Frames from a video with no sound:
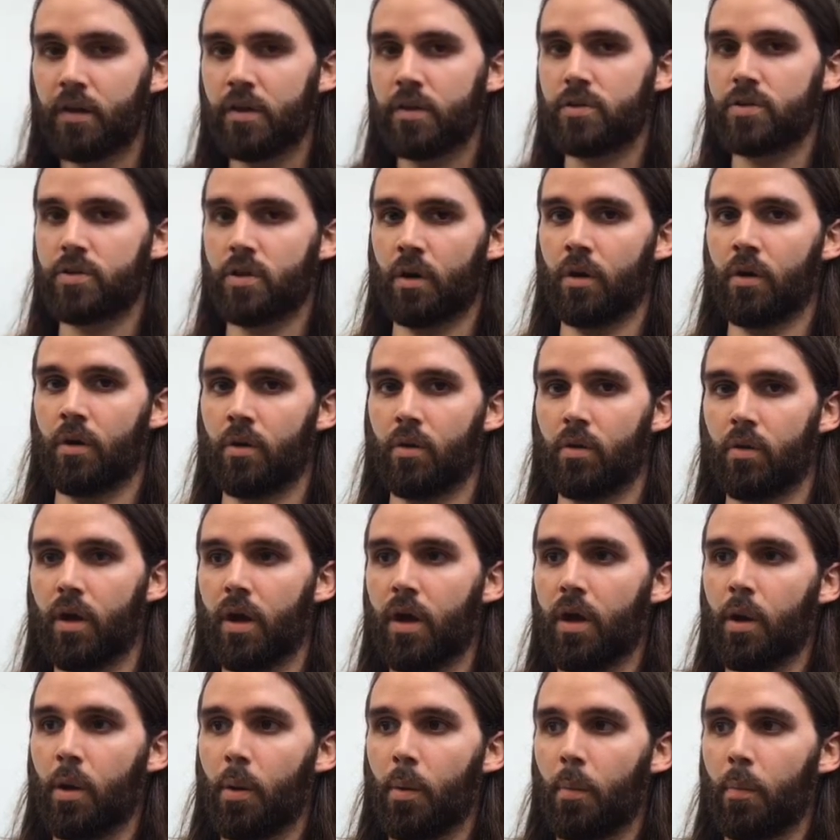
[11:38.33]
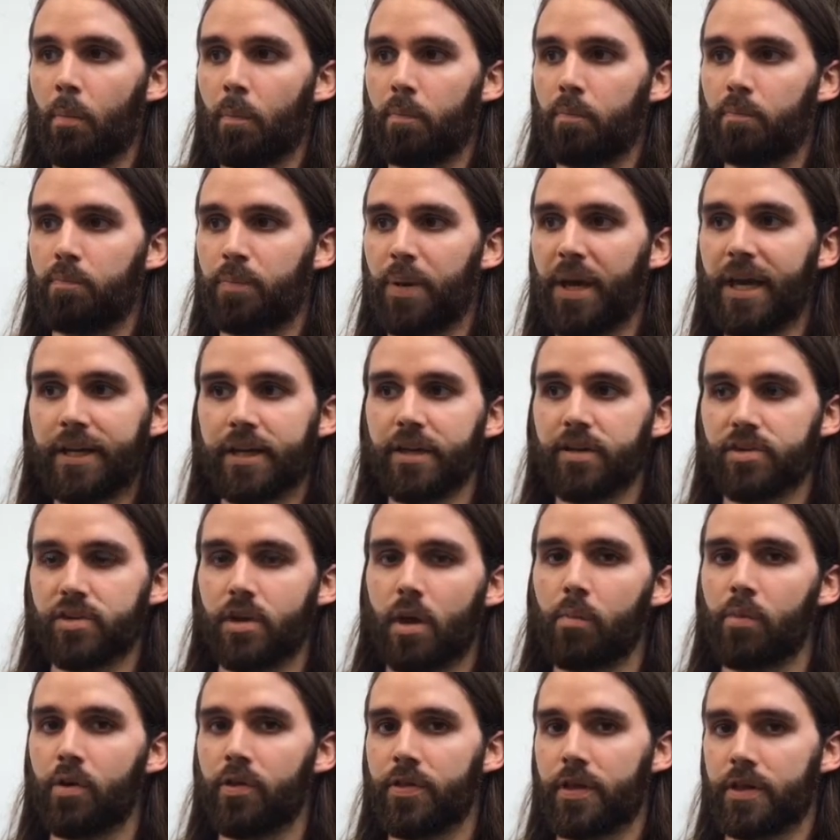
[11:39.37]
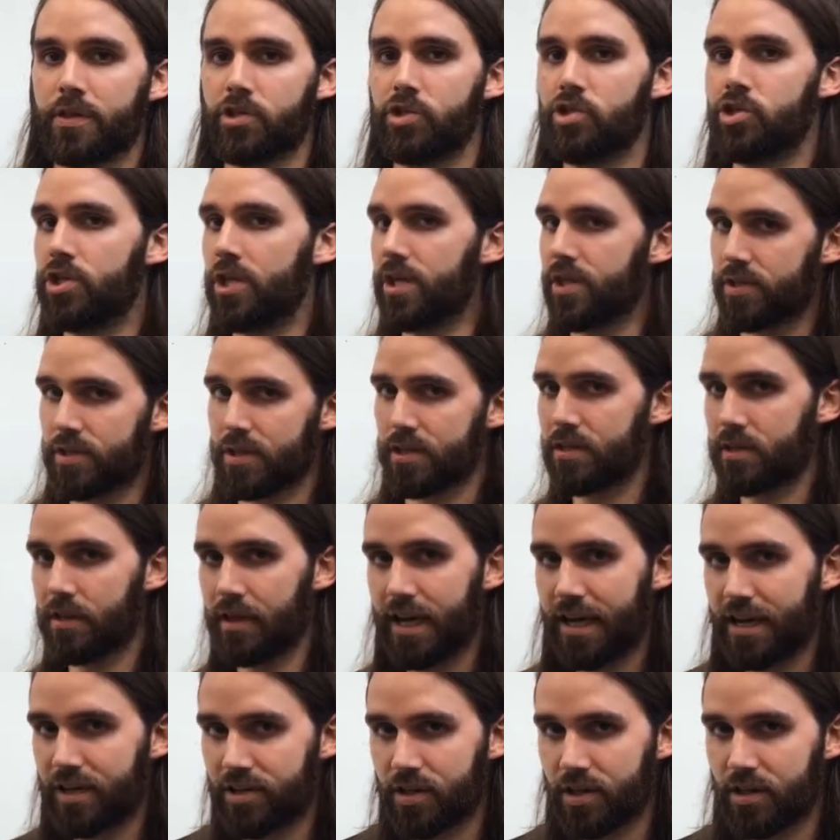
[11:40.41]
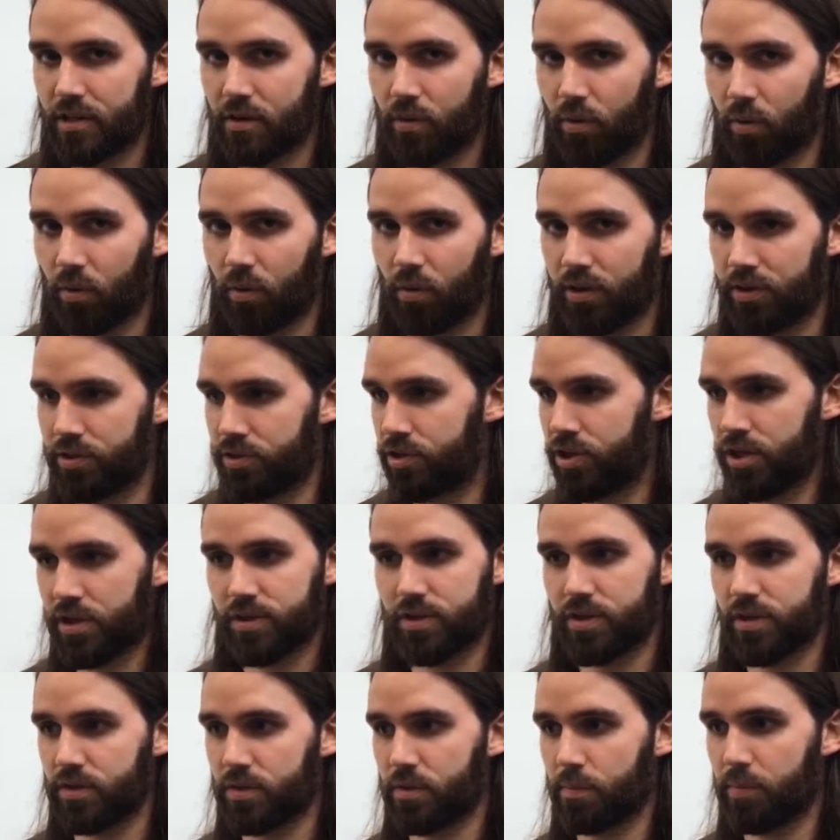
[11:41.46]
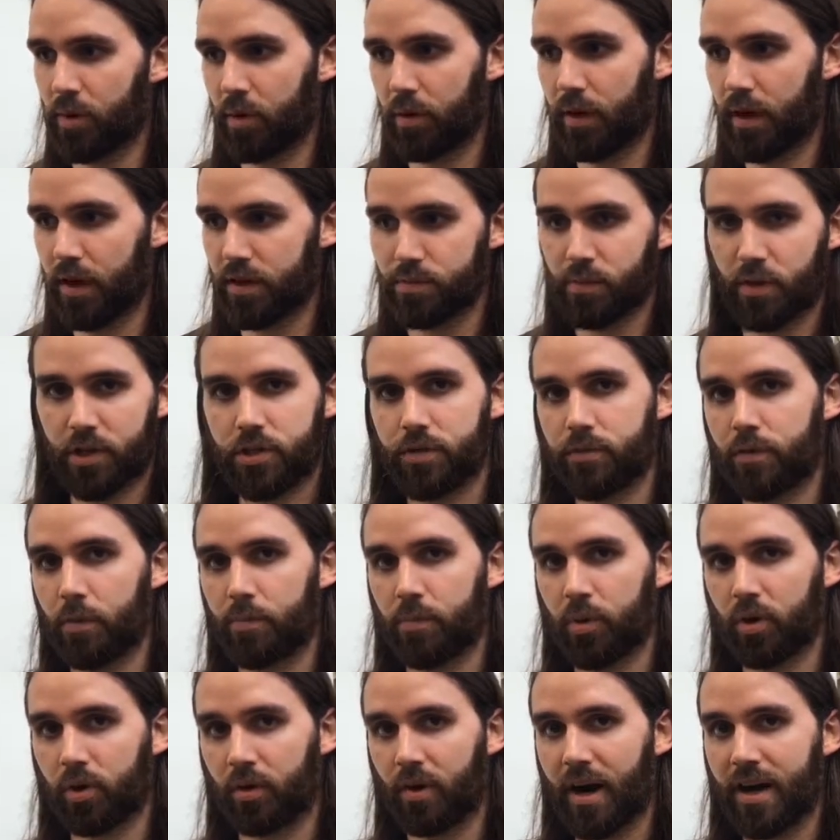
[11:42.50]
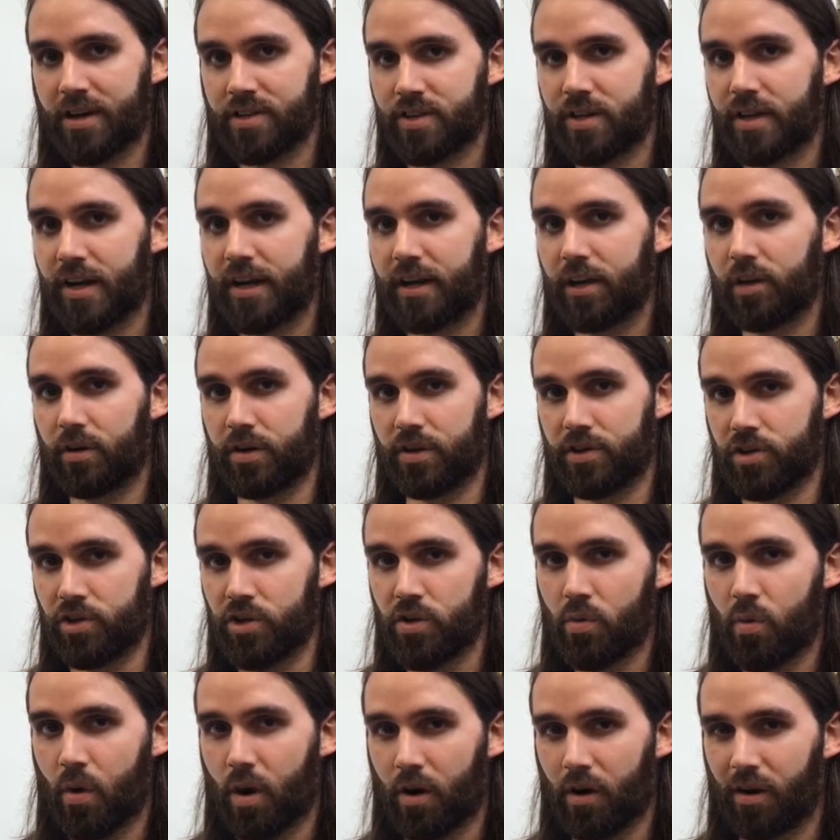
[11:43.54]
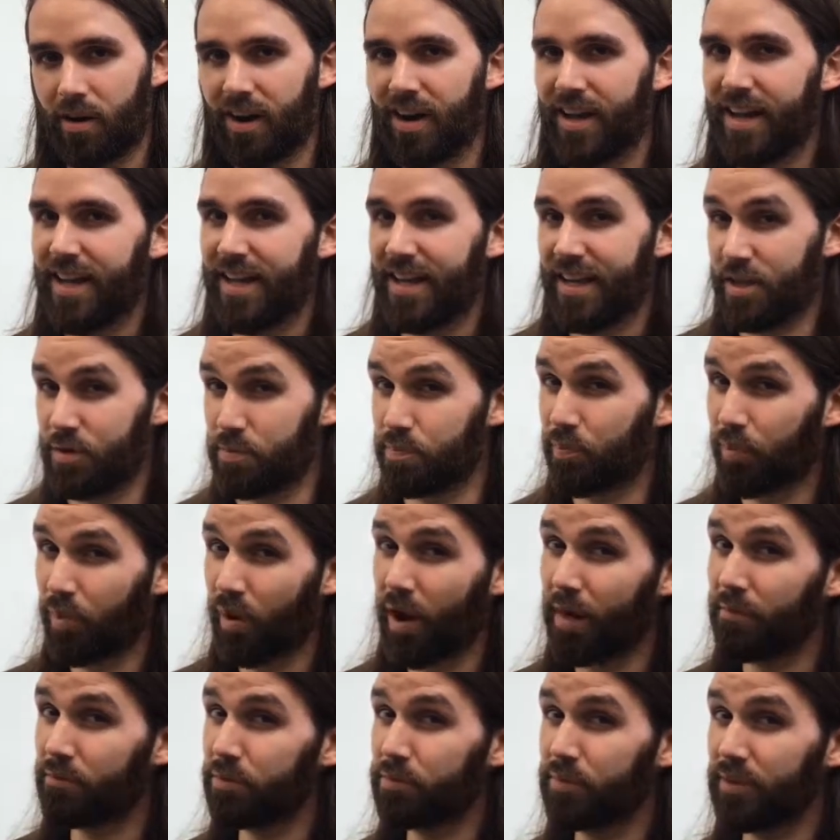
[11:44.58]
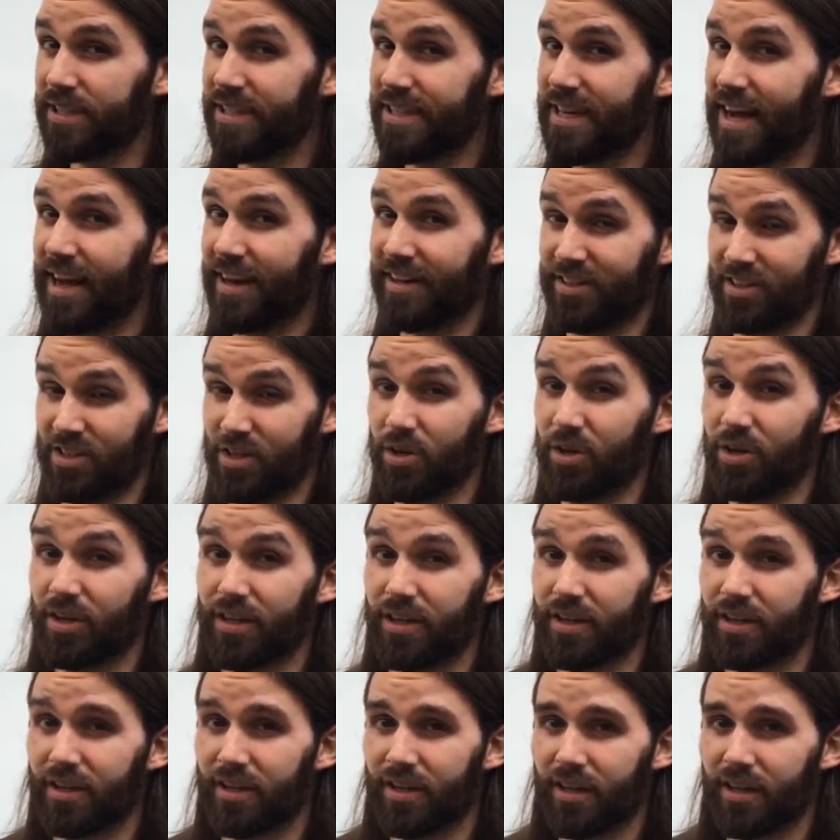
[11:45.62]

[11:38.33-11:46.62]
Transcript: So picking someone that's just as lazy or just as much of a procrastinator as you are is probably not good.